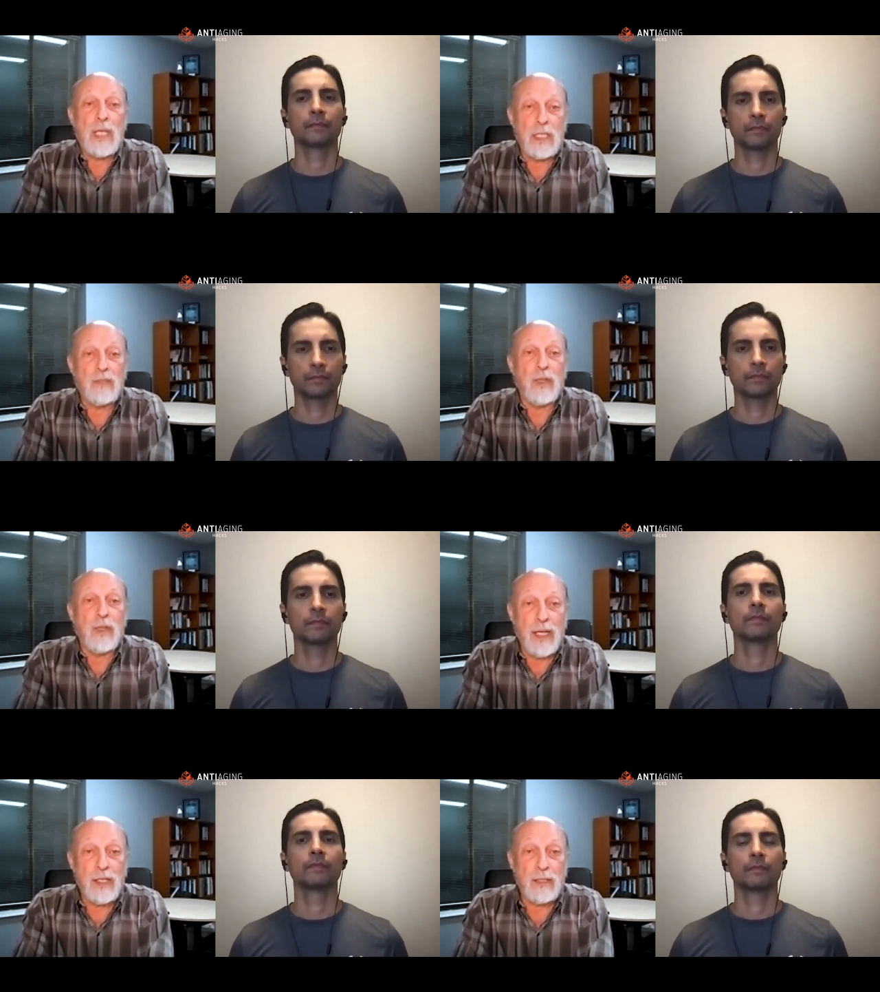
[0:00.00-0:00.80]
Speaker 1: has
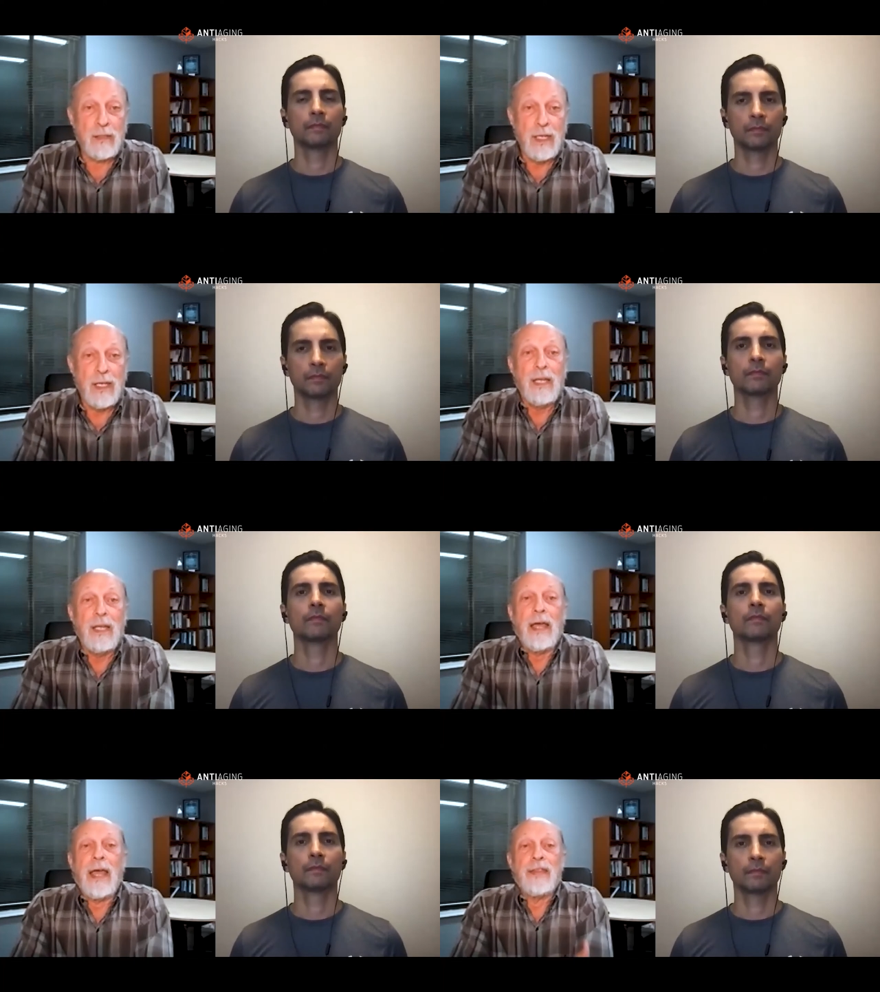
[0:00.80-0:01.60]
inflammation.
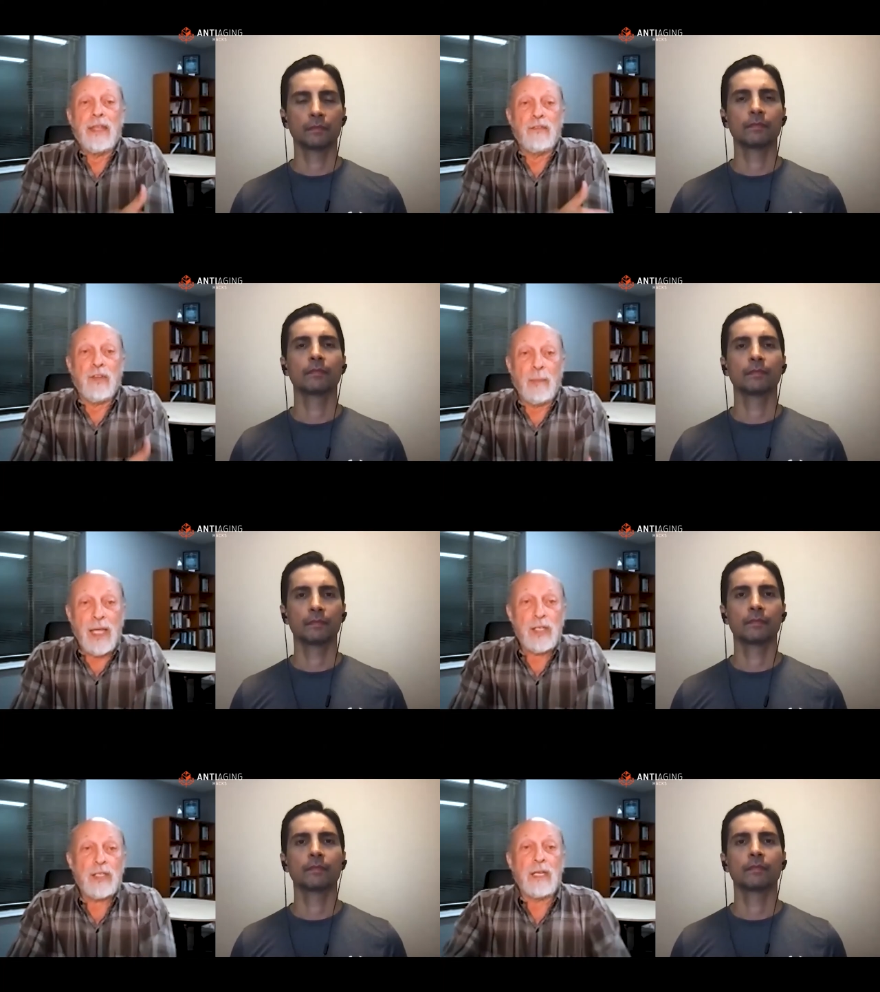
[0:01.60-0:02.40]
And the
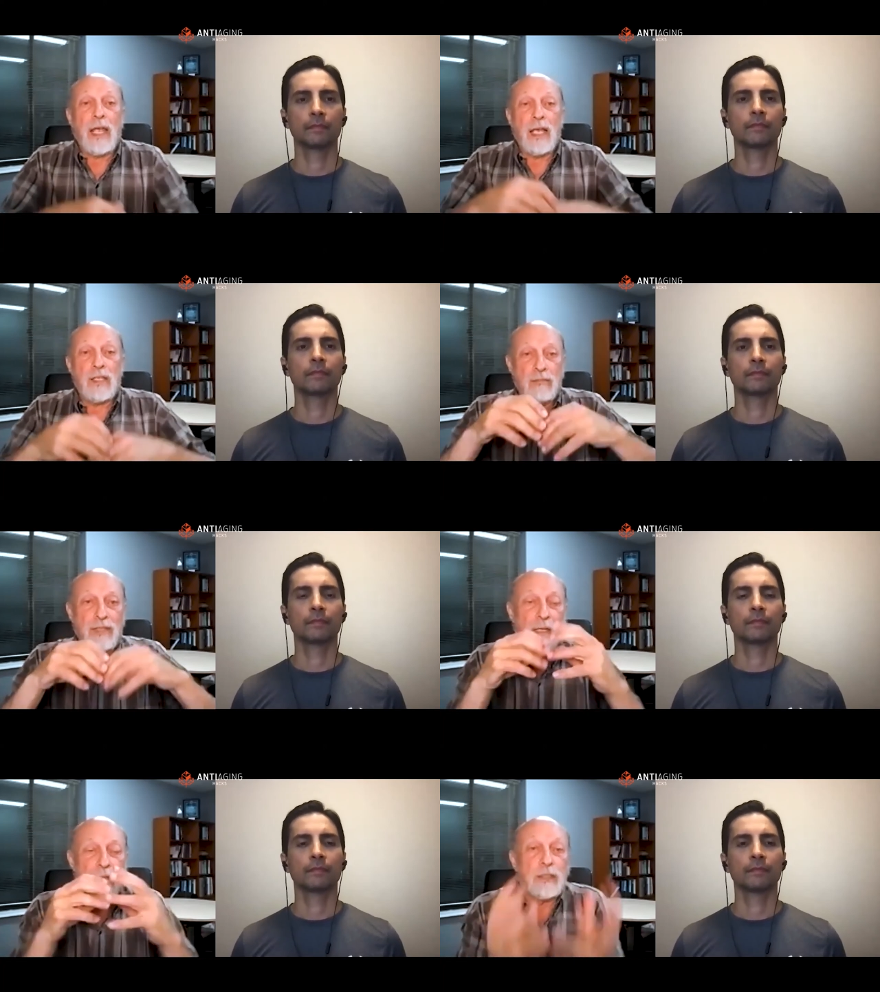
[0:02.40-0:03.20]
inflammation has
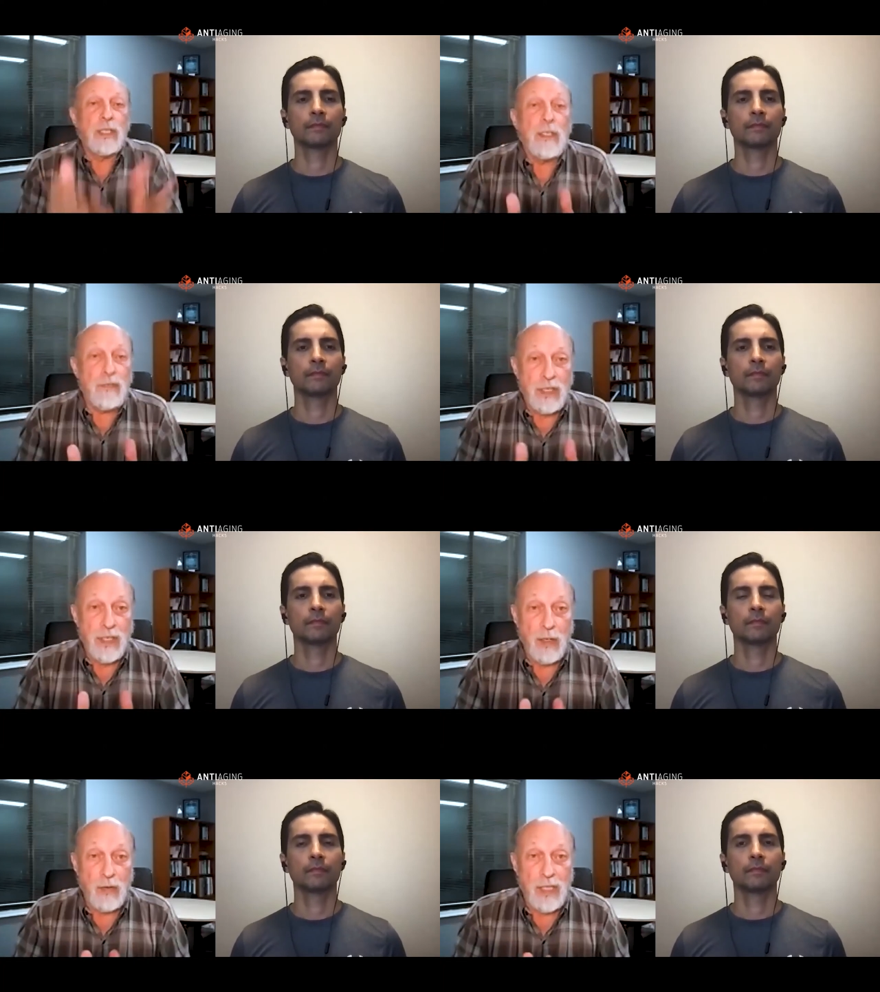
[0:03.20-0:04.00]
the nerves that
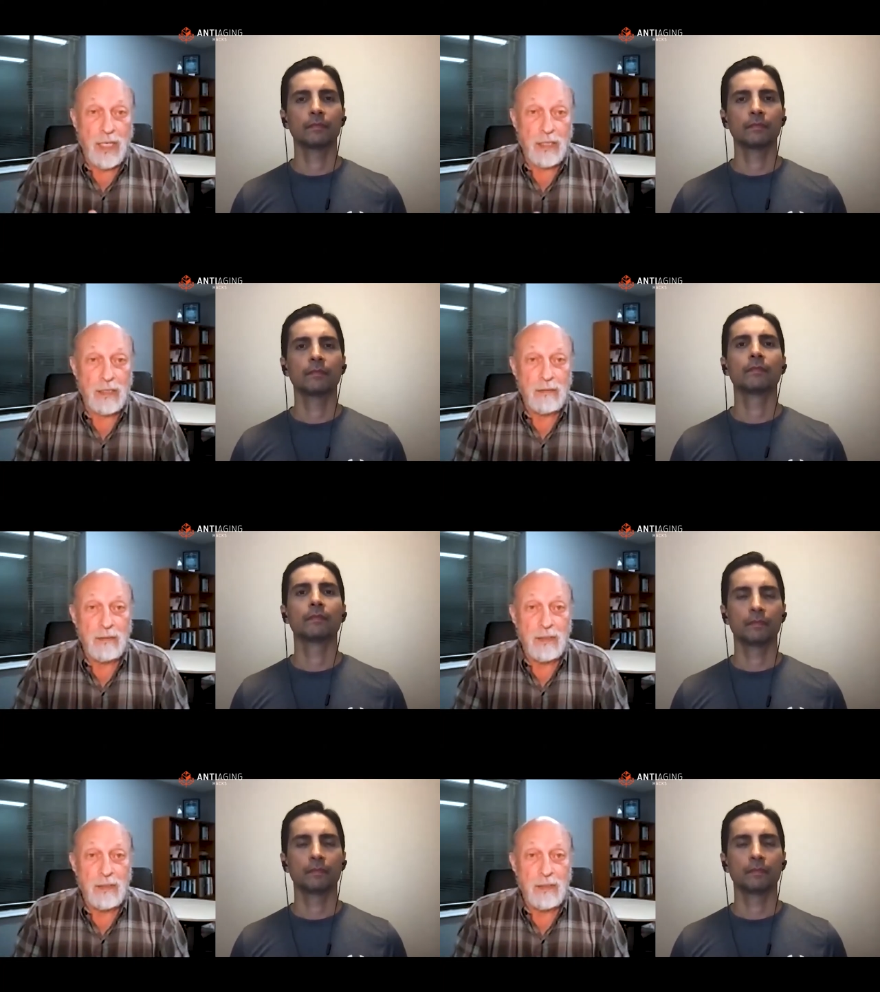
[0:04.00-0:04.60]
are irritated.